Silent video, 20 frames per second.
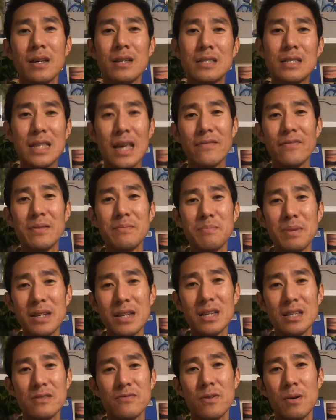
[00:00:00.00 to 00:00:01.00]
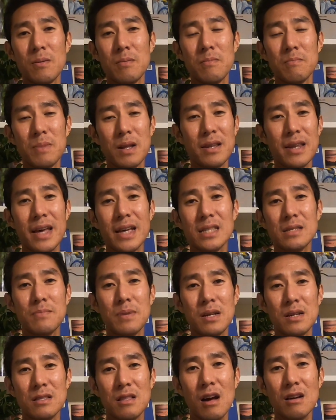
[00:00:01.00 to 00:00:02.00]
7 minutes from my legs
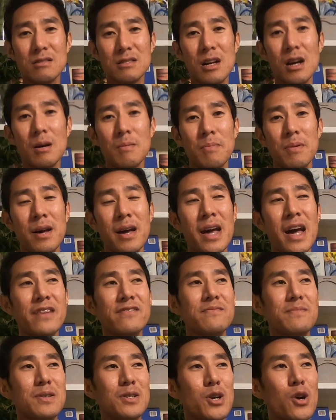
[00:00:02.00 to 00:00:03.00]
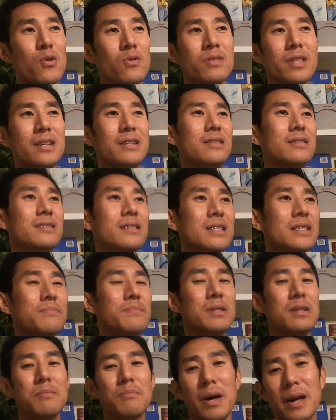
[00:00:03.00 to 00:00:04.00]
being locked up. I have to be going like a
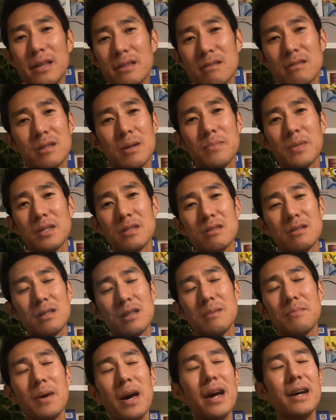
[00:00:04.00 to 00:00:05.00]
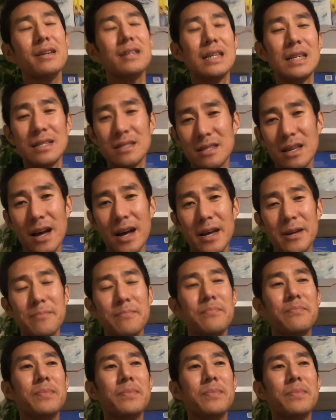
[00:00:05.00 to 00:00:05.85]
6-minute pace or something to get back in time.